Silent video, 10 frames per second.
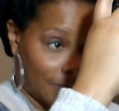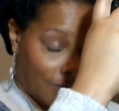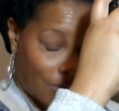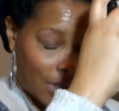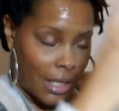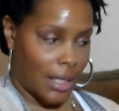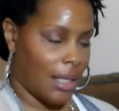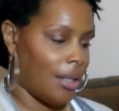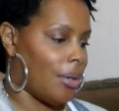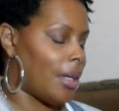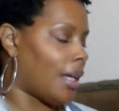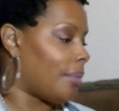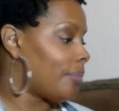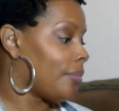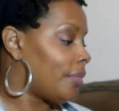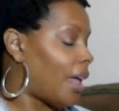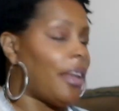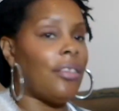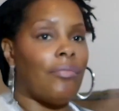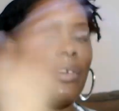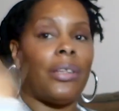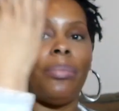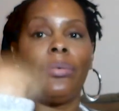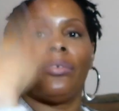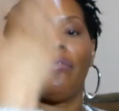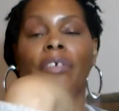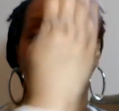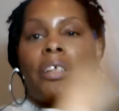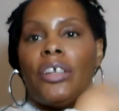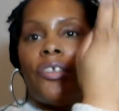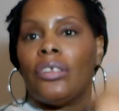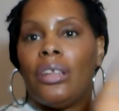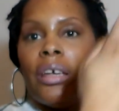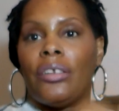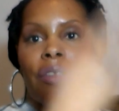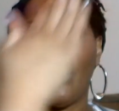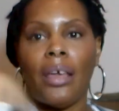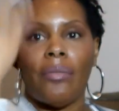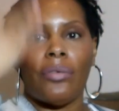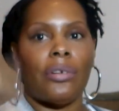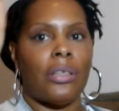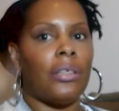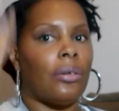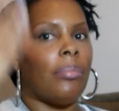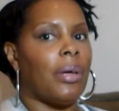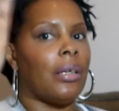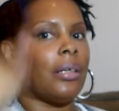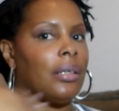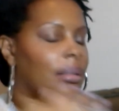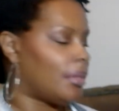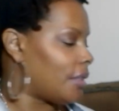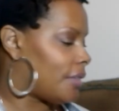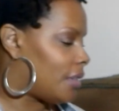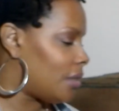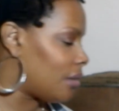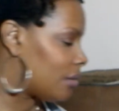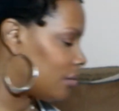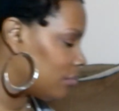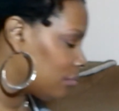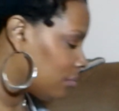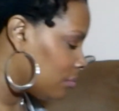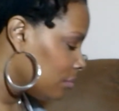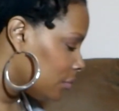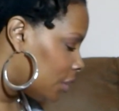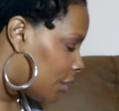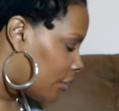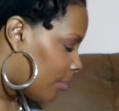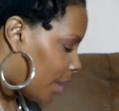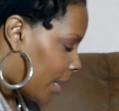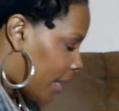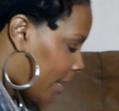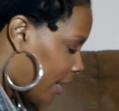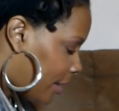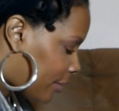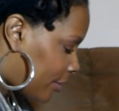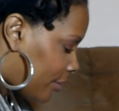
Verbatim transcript: Forehead, okay. I didn't really put on foundation today. I just have on a little bit of um, concealer under my eyes.